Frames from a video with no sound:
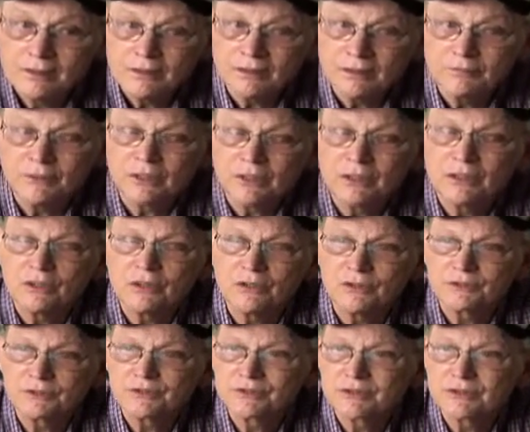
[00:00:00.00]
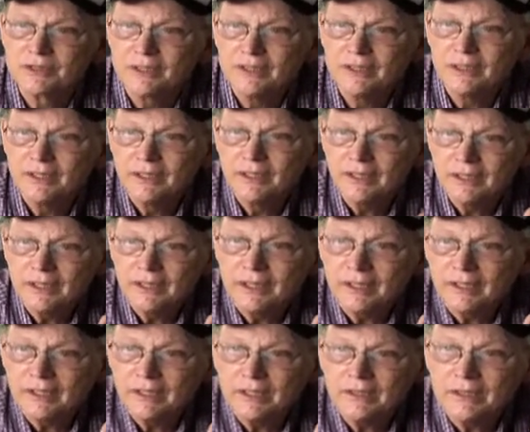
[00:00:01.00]
Because
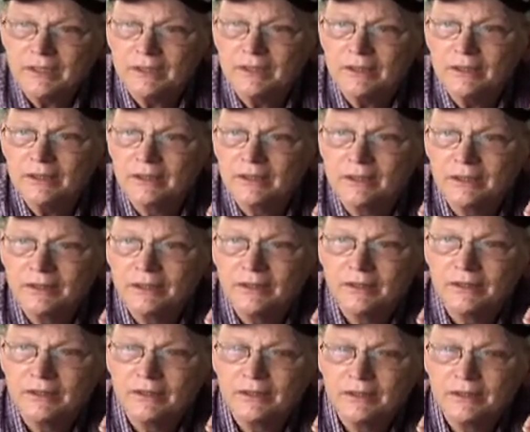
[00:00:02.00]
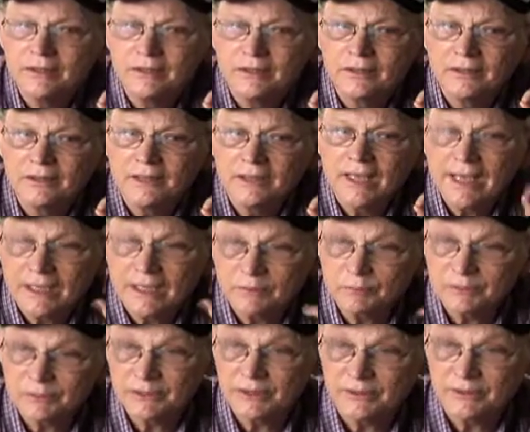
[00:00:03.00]
he had a
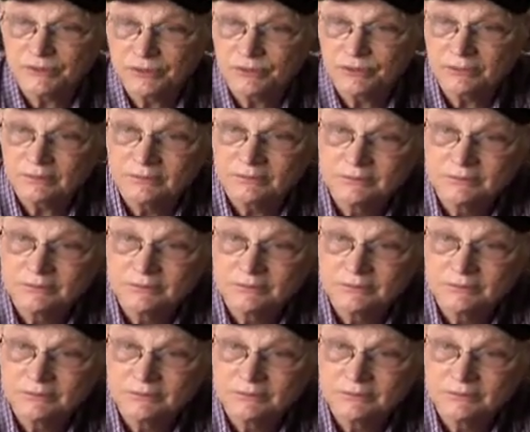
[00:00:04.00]
potential,